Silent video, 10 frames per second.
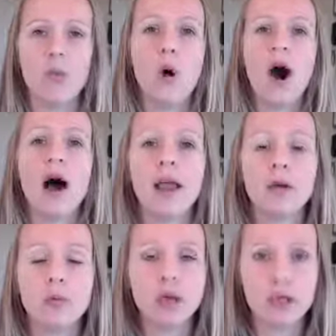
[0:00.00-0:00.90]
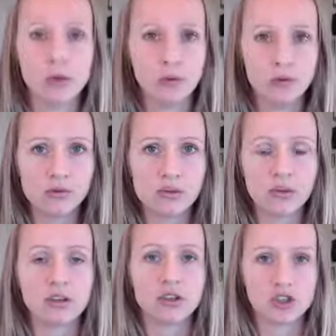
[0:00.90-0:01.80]
why we use
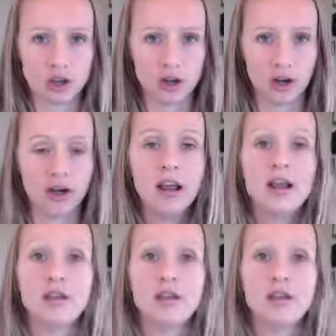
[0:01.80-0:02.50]
sugar